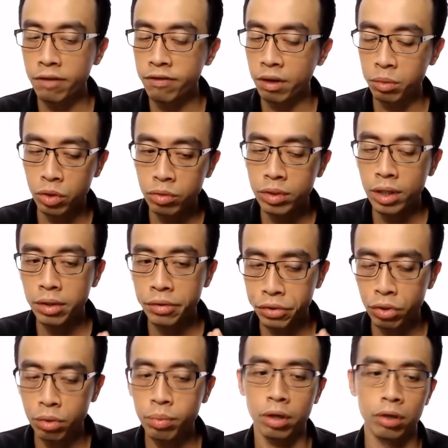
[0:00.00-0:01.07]
if I'm using
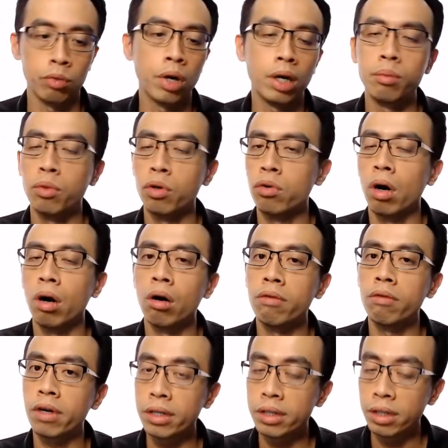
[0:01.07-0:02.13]
0.1 mole
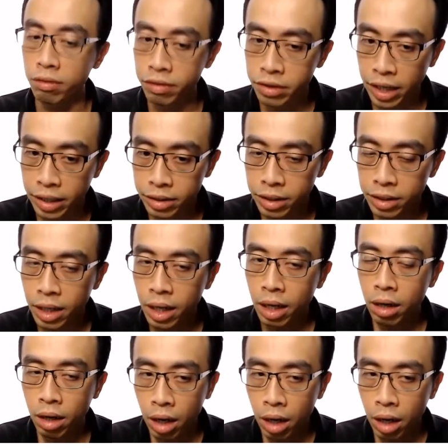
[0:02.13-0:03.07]
of sulfuric acid,